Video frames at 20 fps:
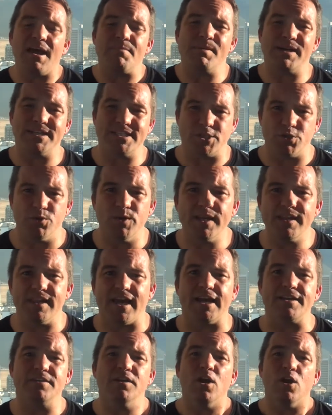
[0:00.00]
And by doing
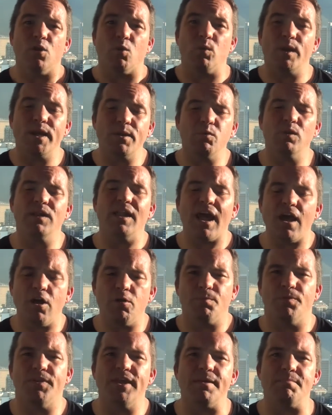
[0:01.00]
that, we will
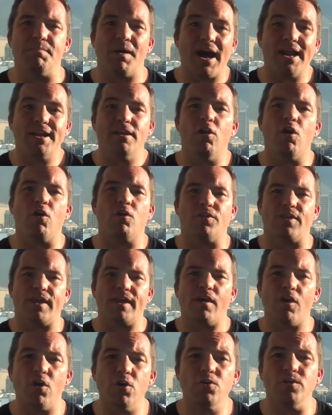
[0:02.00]
help them unlock
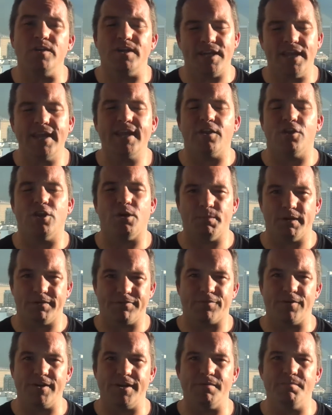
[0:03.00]
their own economic
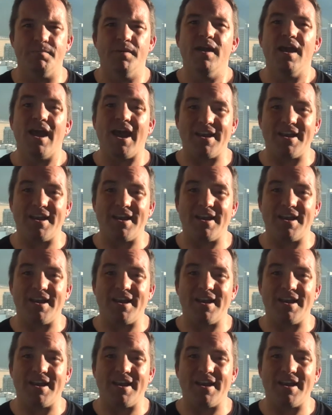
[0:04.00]
freedom